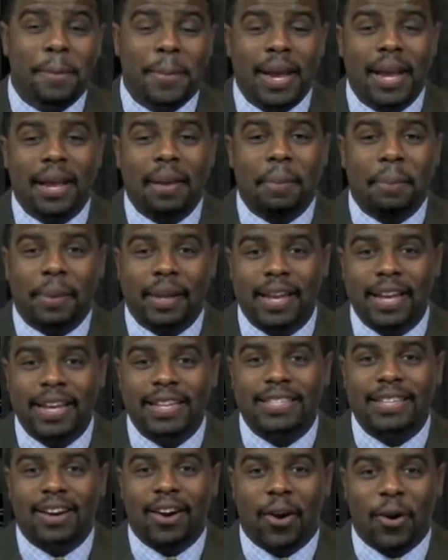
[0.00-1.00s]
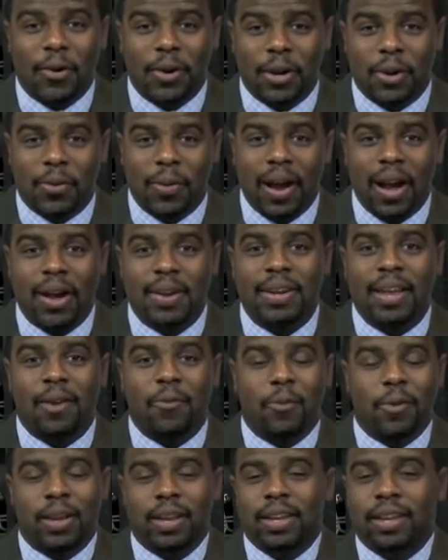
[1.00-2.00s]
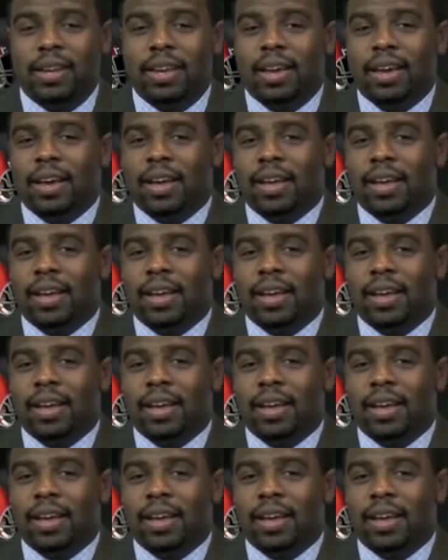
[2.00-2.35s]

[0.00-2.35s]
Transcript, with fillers: big plays on the ground that really